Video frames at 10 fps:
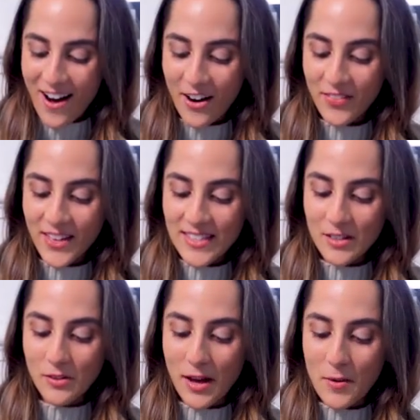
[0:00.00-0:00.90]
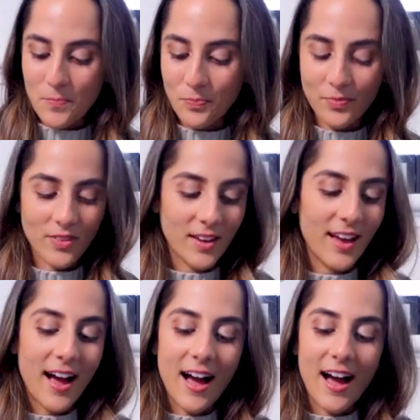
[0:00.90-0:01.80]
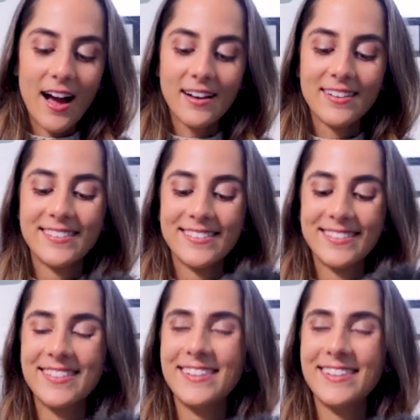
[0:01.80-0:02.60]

Oh, there's little, um, ah, ah, ah.